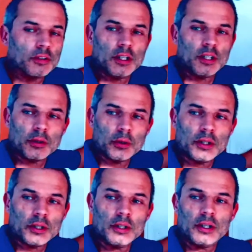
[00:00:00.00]
of the
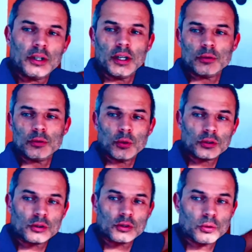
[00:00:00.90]
liquid is
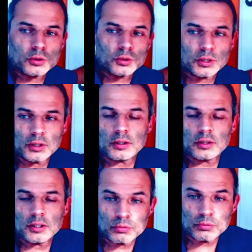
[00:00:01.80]
what's causing
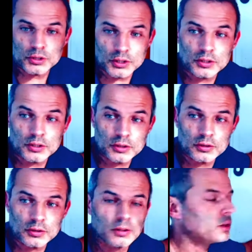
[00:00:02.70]
this
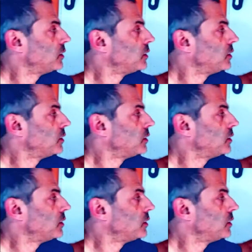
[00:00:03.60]
resistance,